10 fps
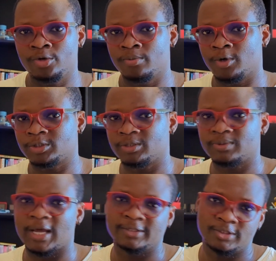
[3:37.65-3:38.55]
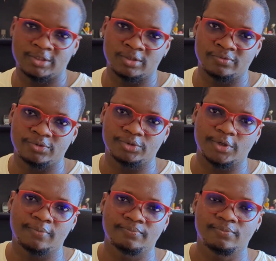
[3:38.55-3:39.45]
you more tips like this in the
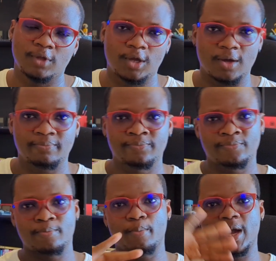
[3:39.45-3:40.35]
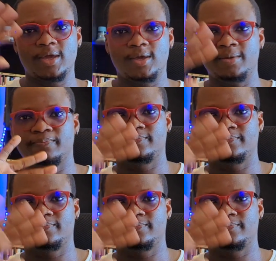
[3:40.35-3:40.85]
future. Take care. Bye.